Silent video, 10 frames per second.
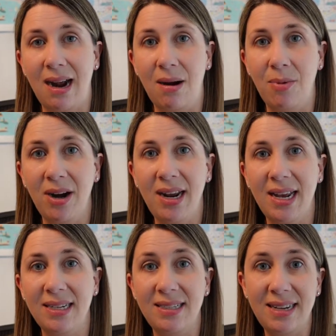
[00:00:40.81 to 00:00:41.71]
Aubrey
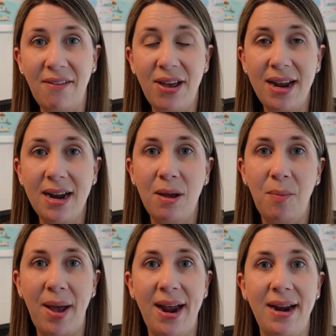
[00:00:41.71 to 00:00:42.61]
is 7,
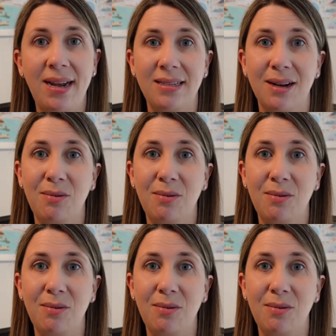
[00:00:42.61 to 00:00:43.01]
Ben is going